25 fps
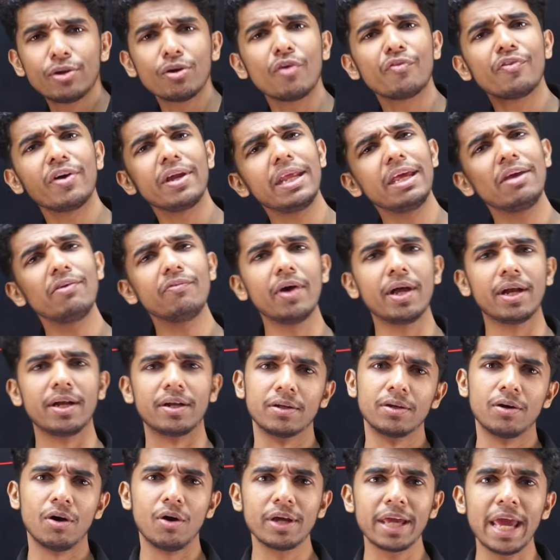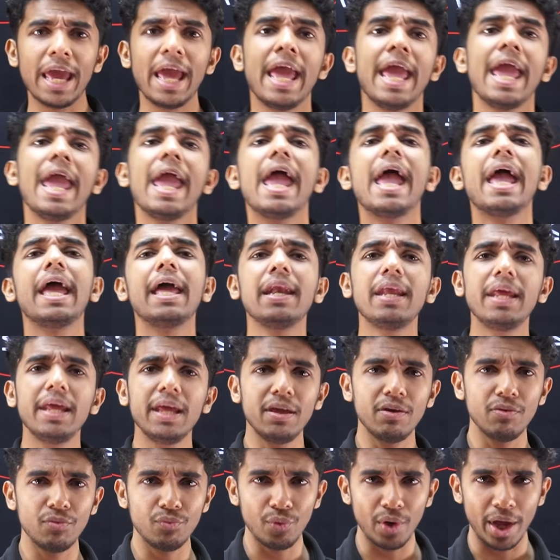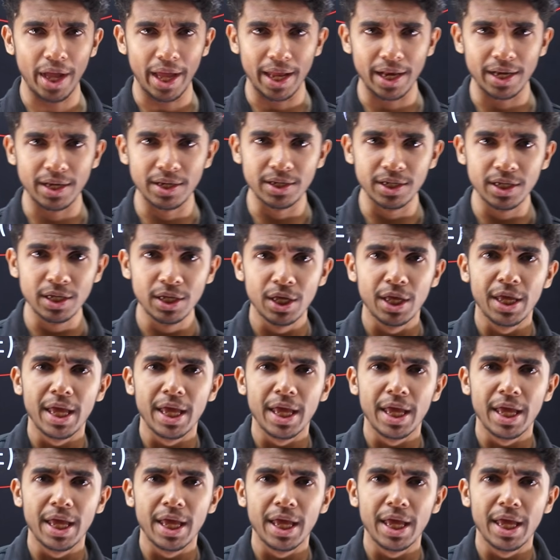of an event. Okay, any event